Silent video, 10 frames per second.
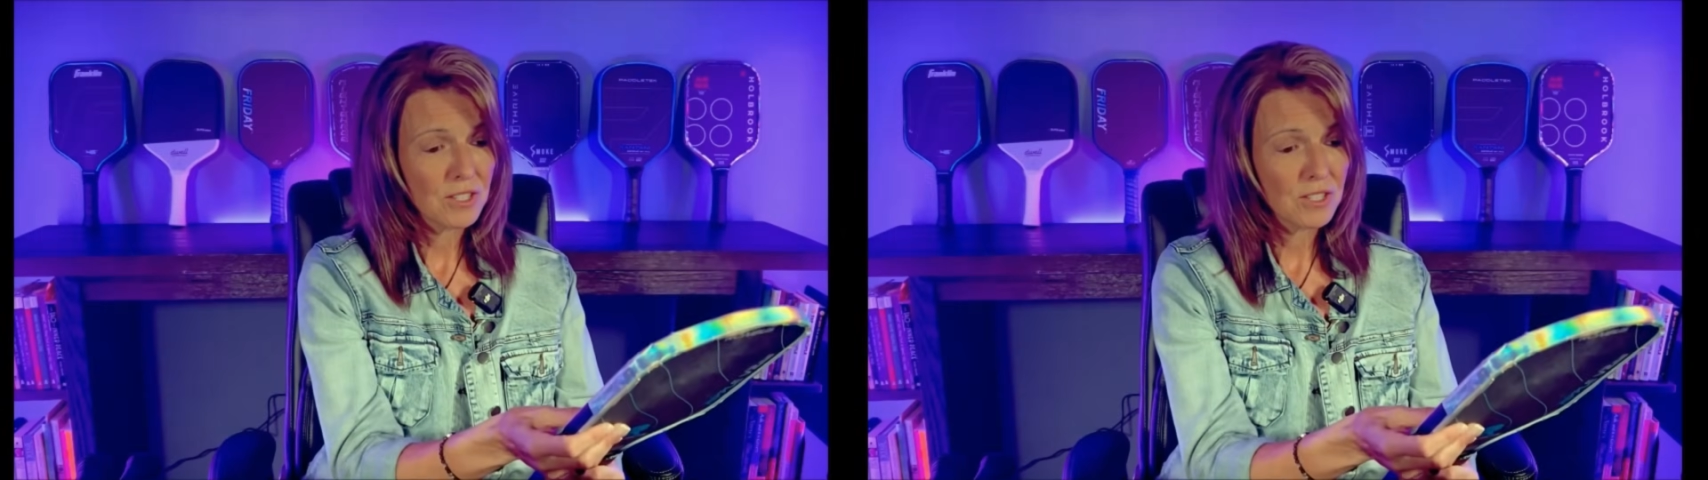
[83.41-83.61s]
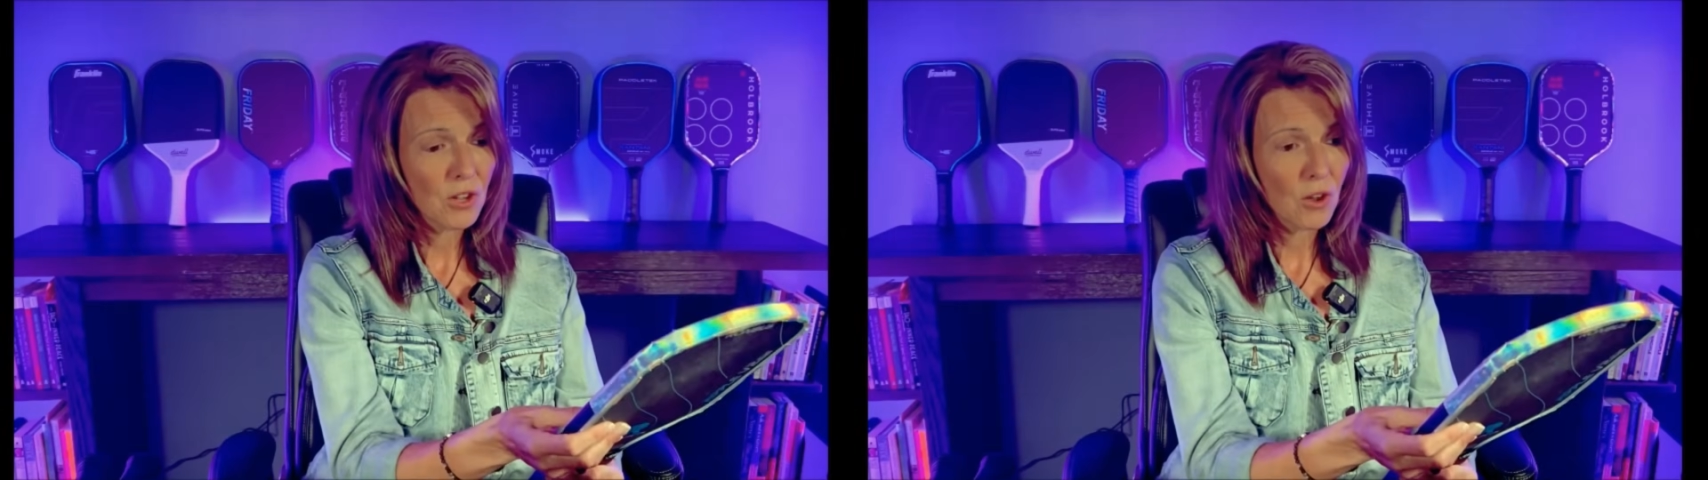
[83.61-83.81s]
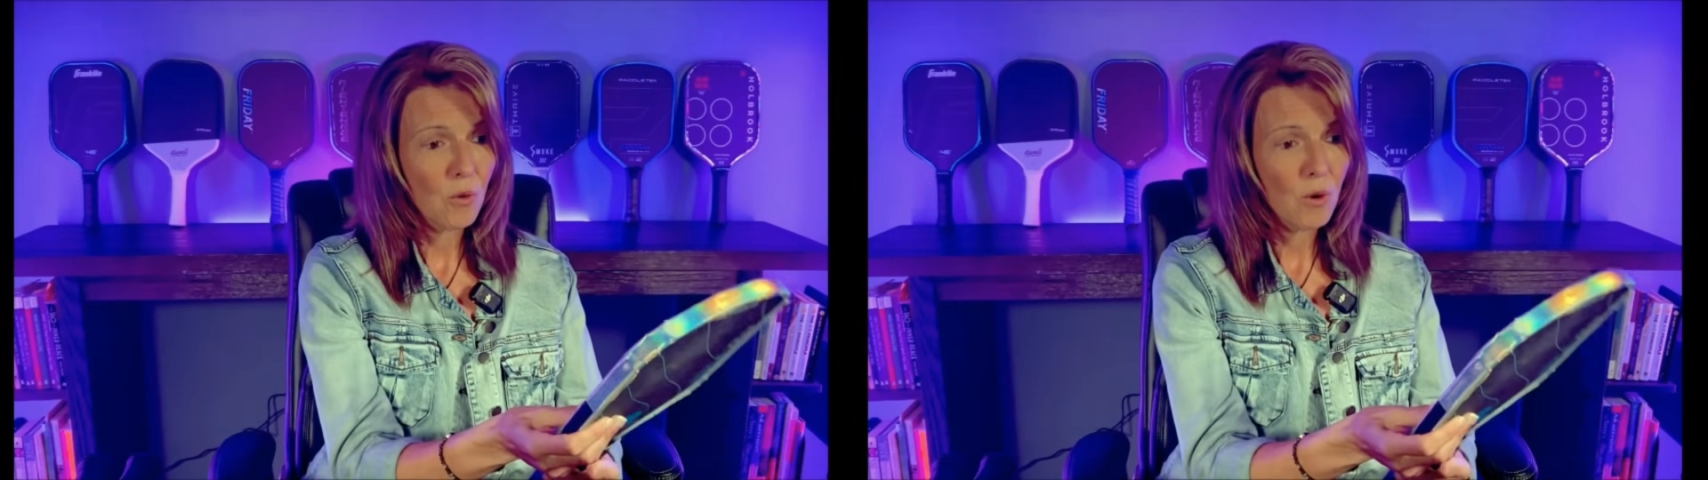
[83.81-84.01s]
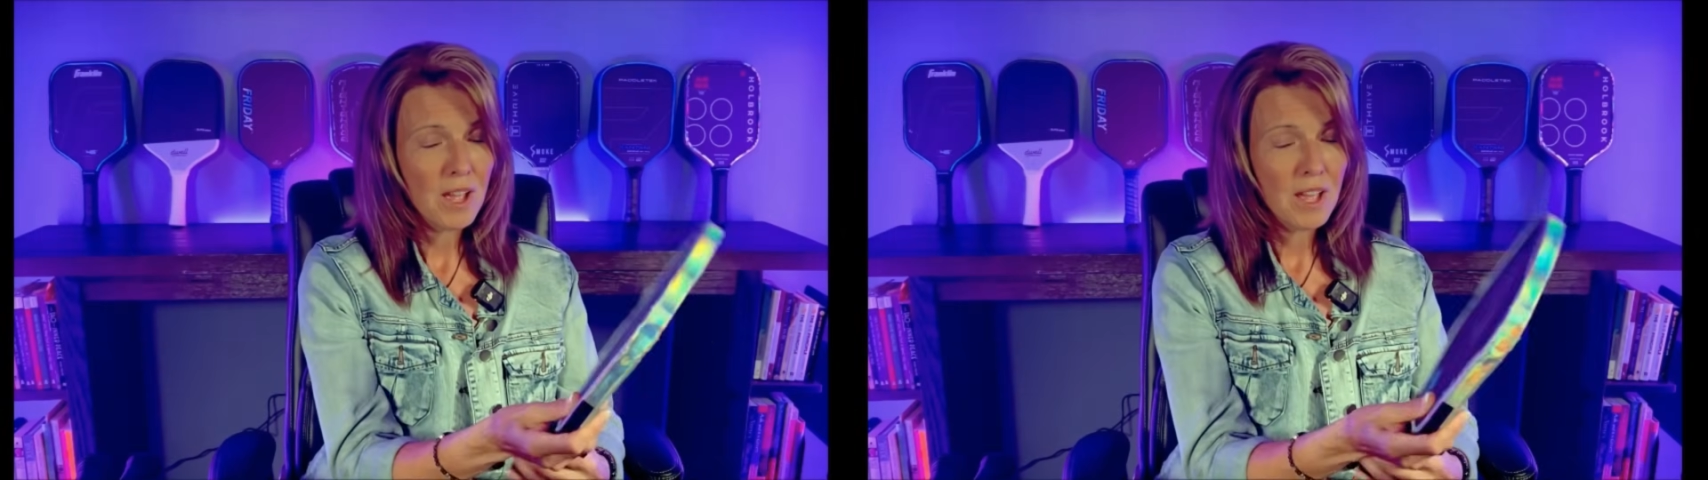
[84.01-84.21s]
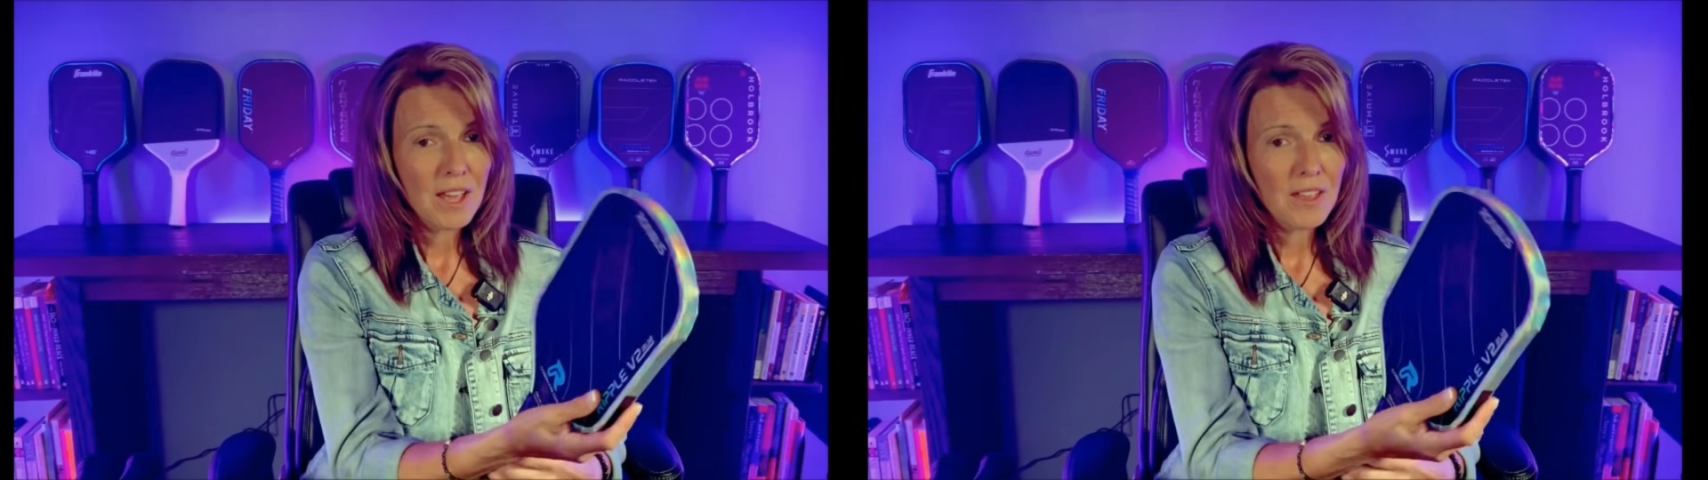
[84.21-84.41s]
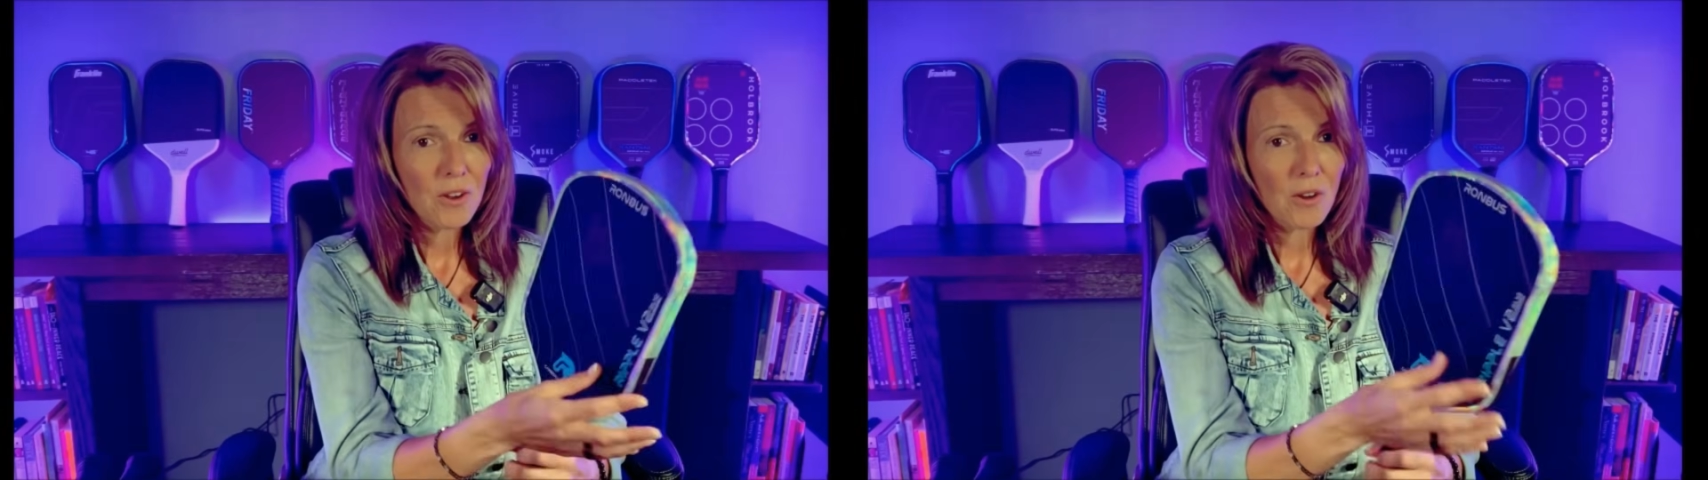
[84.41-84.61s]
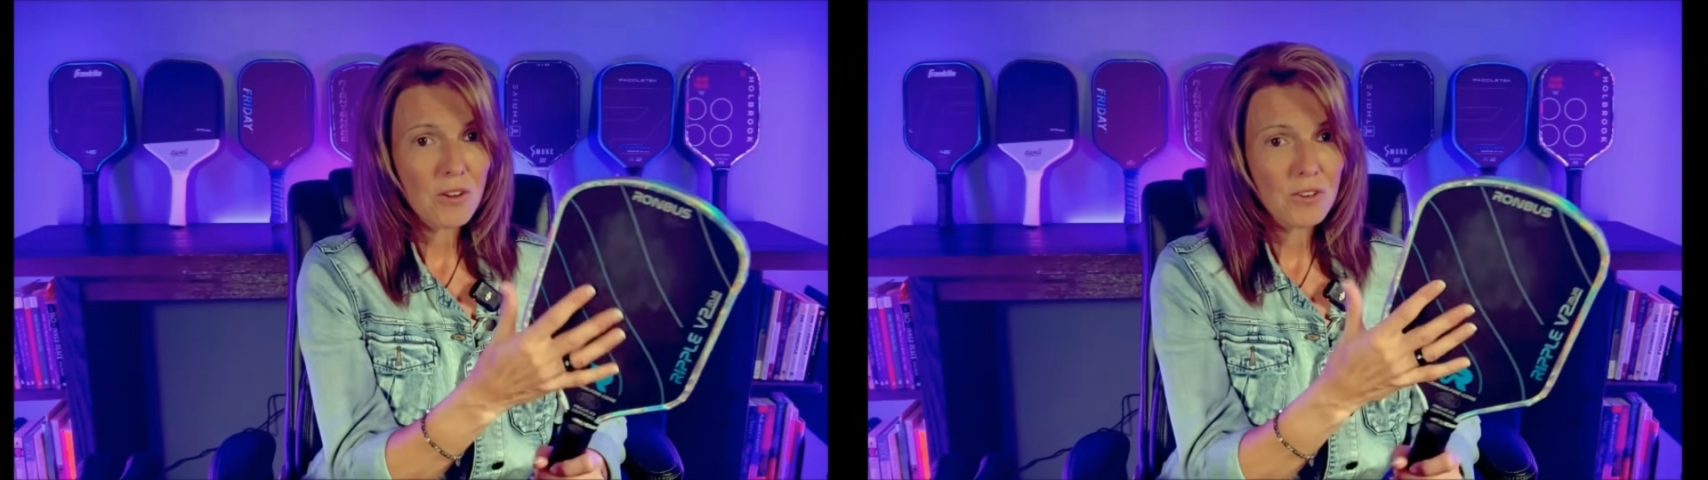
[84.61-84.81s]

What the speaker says: So there are